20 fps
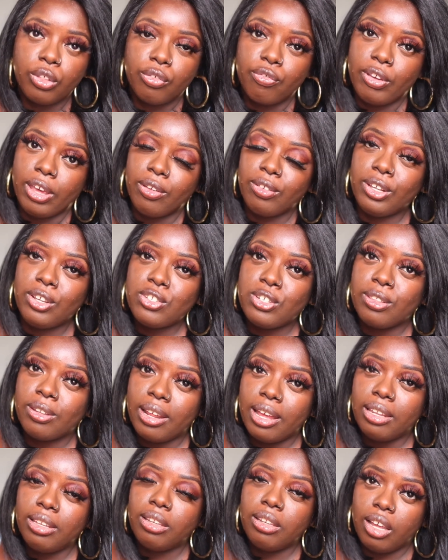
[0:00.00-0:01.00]
The foundation
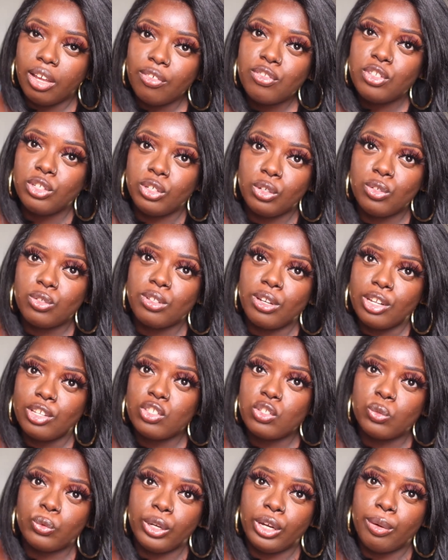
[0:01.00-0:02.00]
that I love to use that I
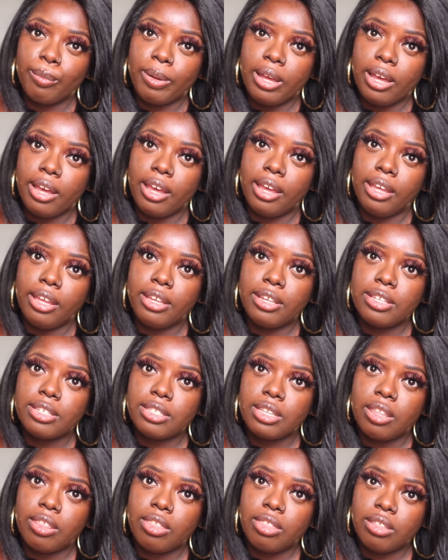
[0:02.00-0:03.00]
swear by
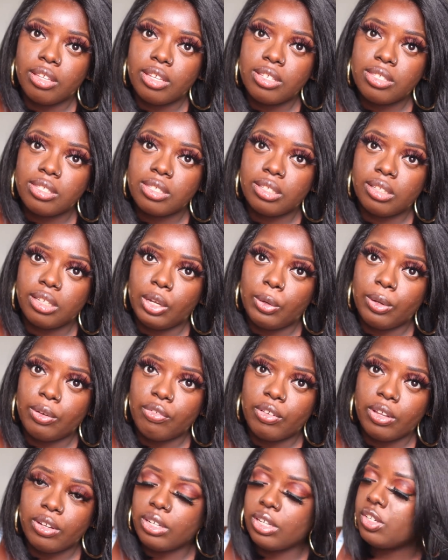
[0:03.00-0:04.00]
is this liquid
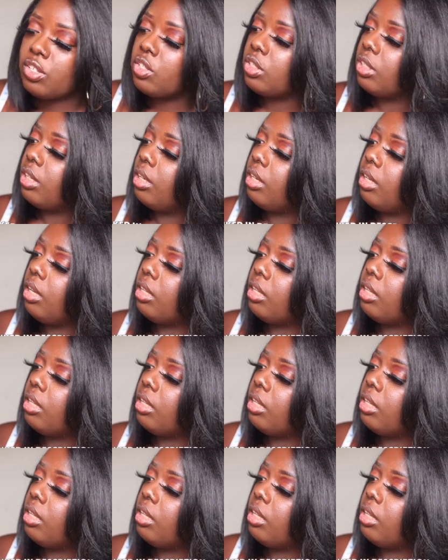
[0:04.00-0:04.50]
foundation.